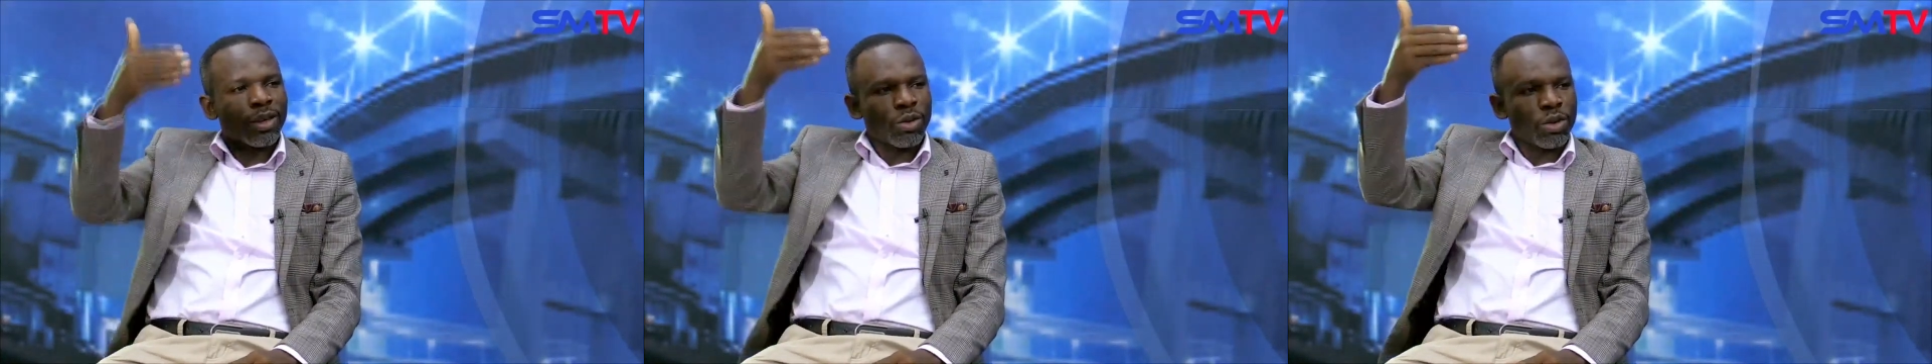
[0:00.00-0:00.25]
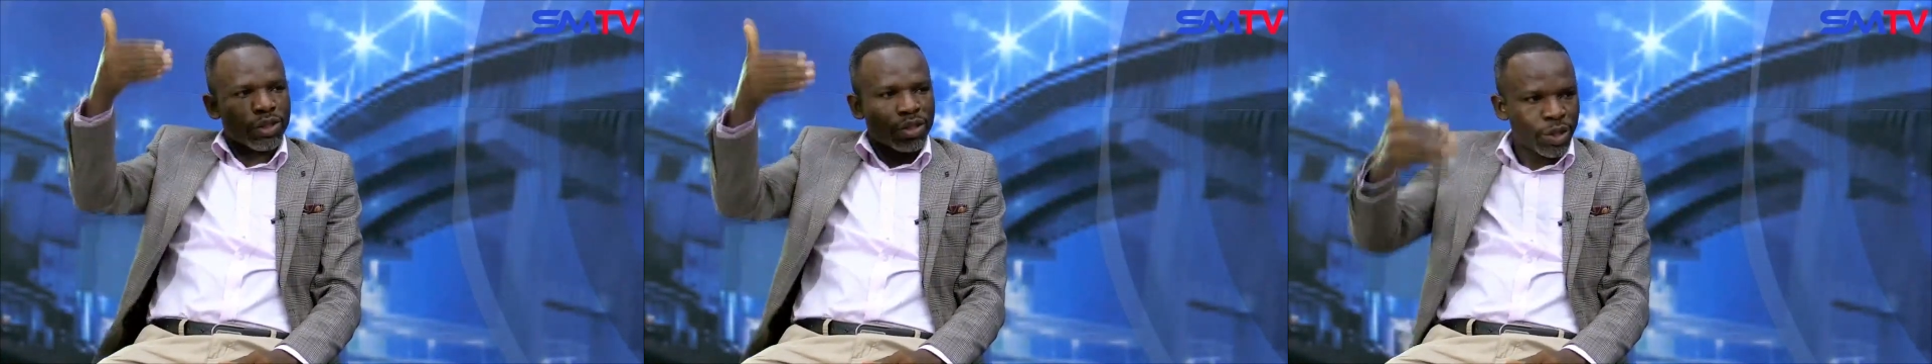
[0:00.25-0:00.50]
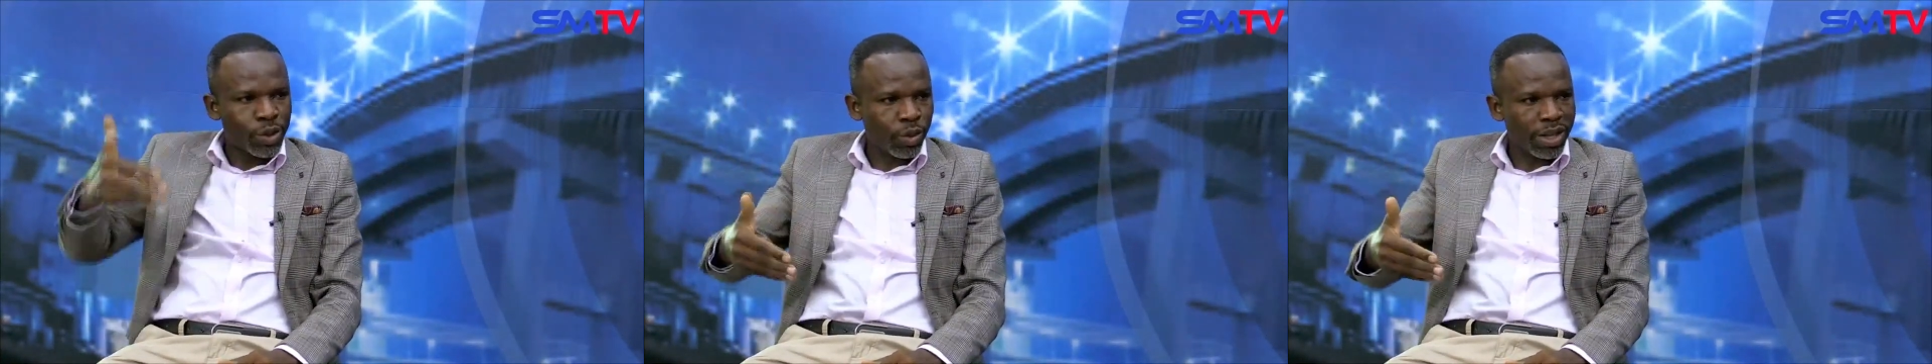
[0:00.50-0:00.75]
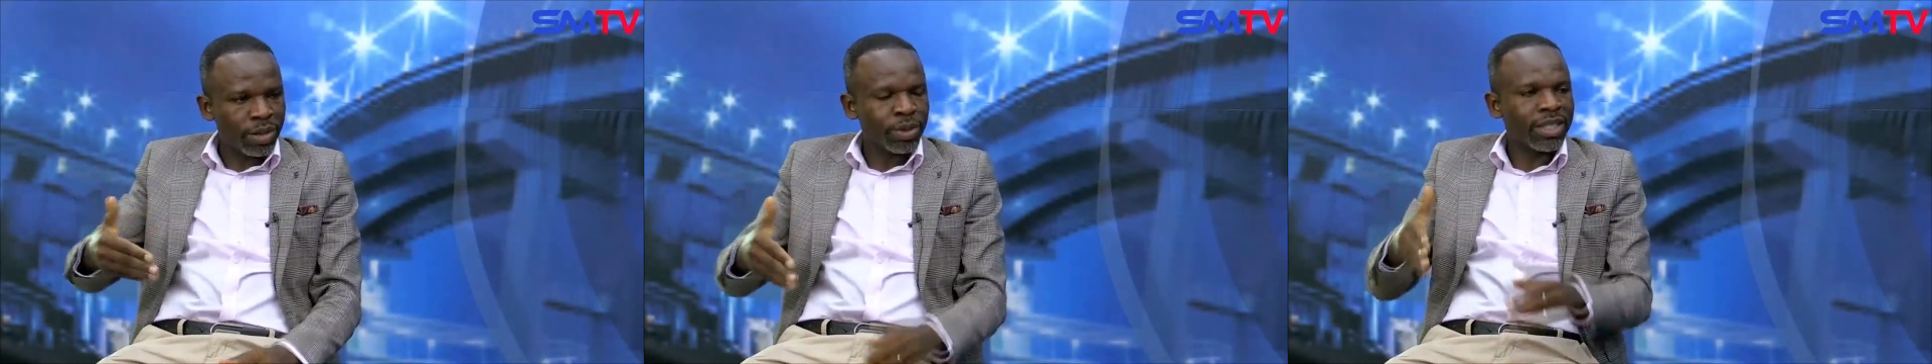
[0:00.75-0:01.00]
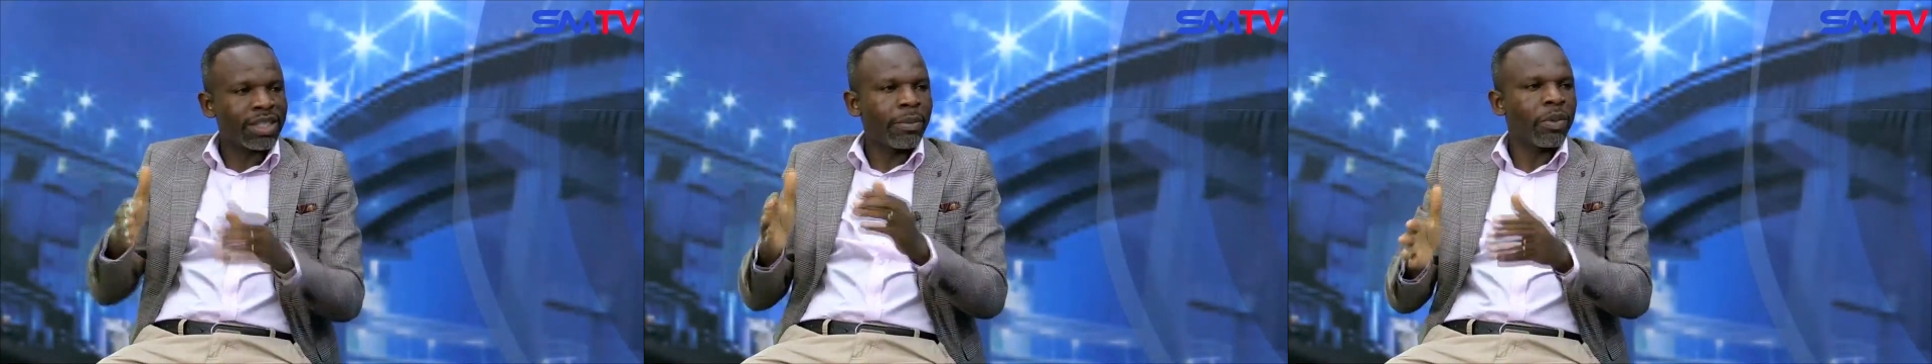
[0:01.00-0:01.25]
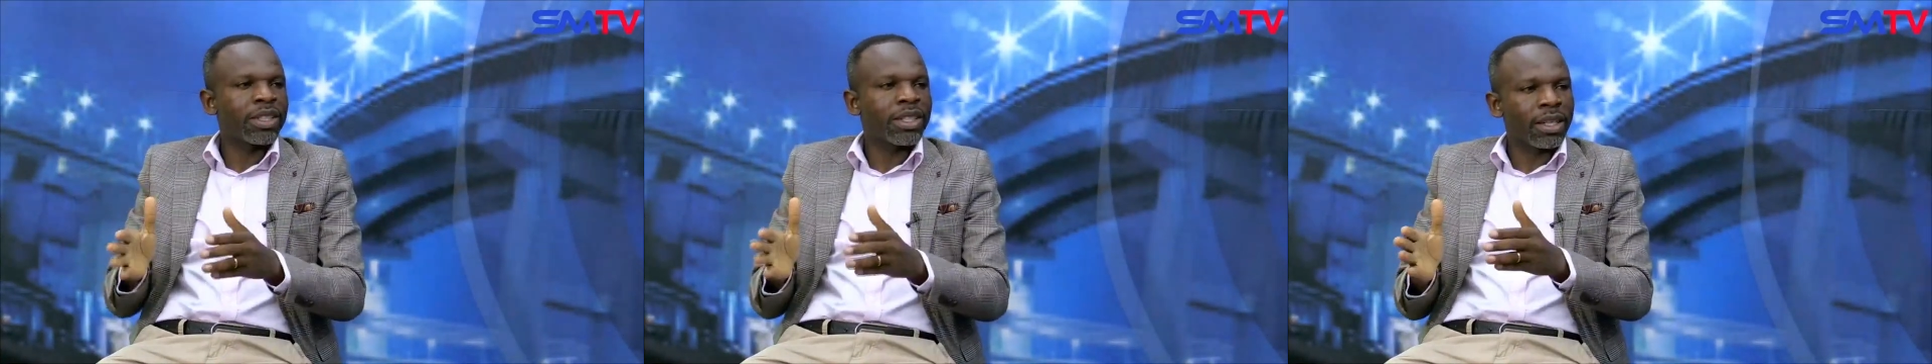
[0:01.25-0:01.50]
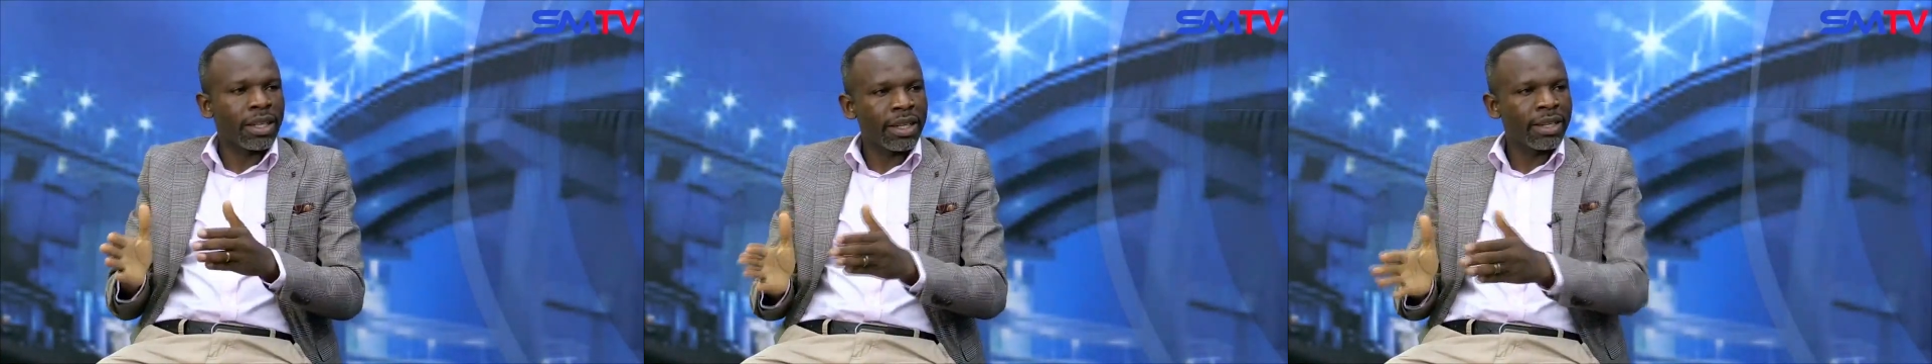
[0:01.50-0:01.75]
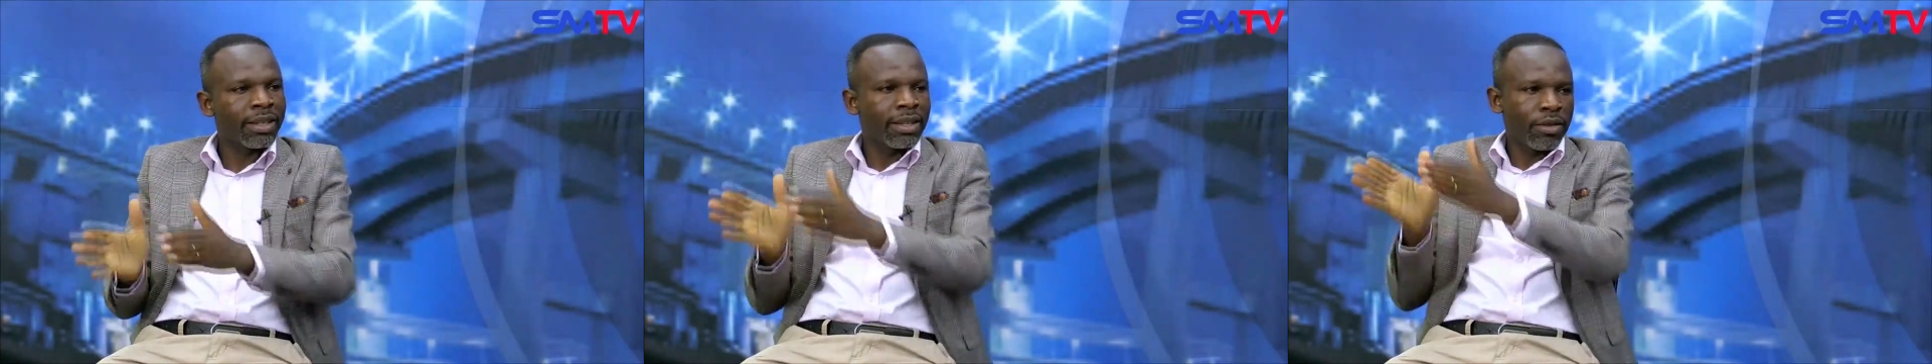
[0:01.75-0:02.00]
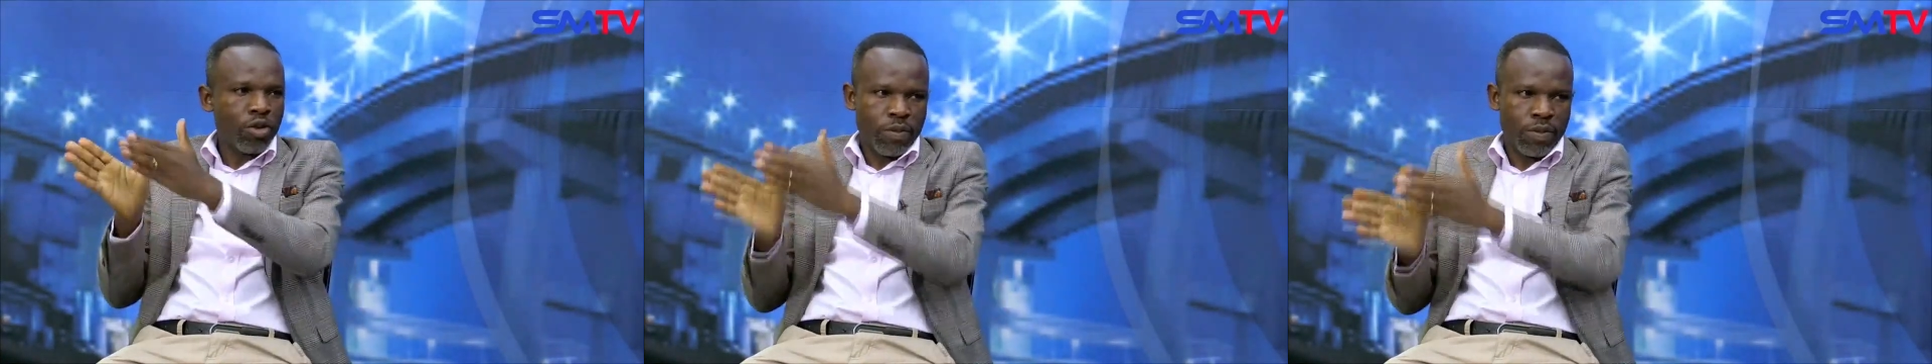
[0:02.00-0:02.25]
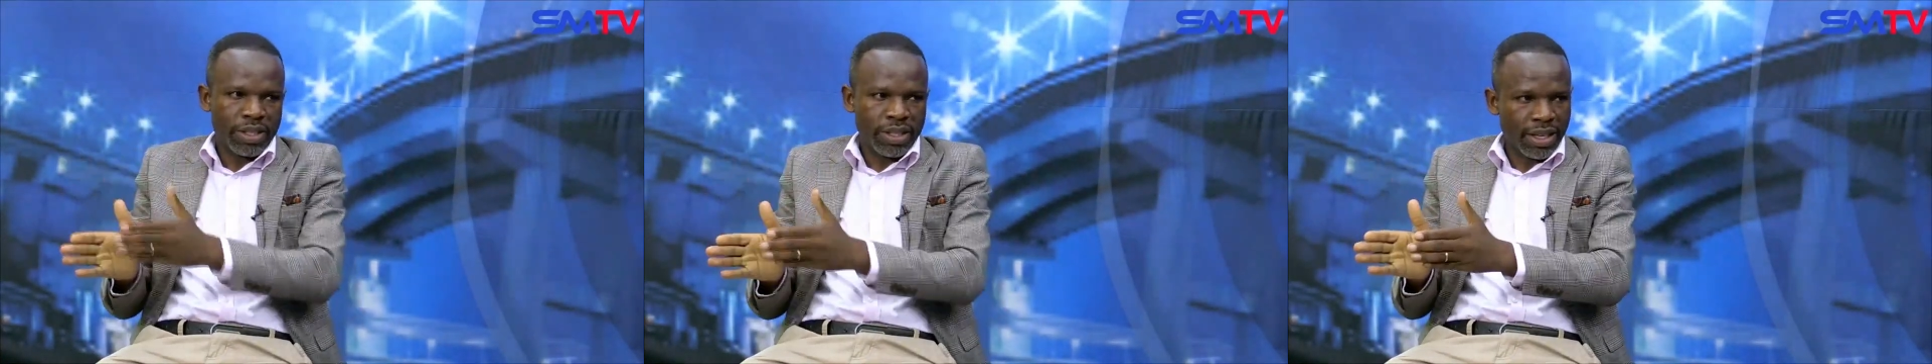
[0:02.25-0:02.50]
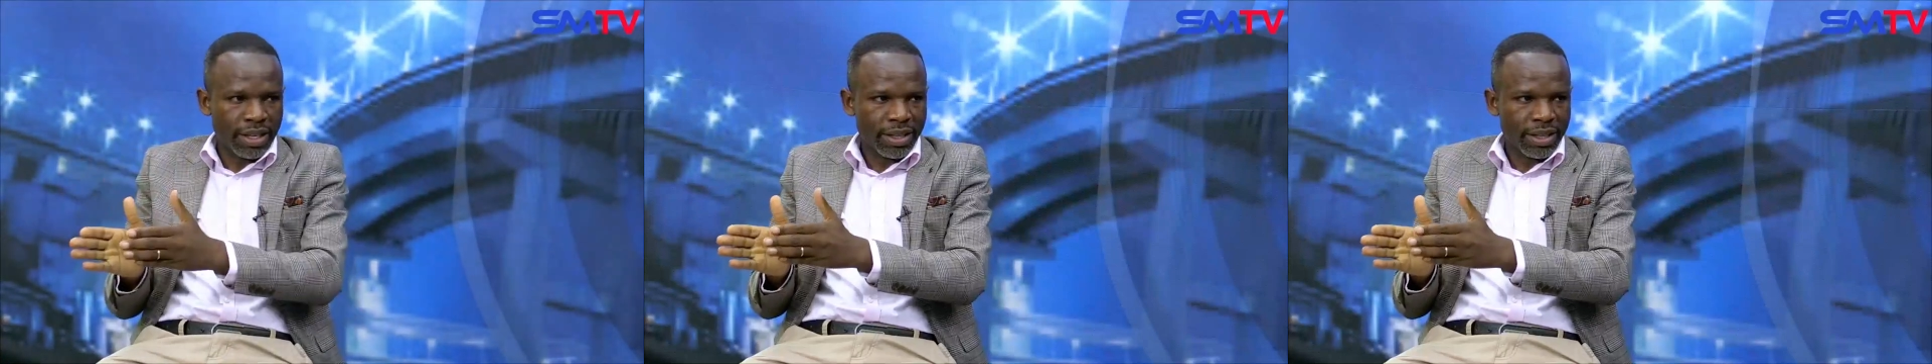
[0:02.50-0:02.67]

constituents which is supporting the opposition.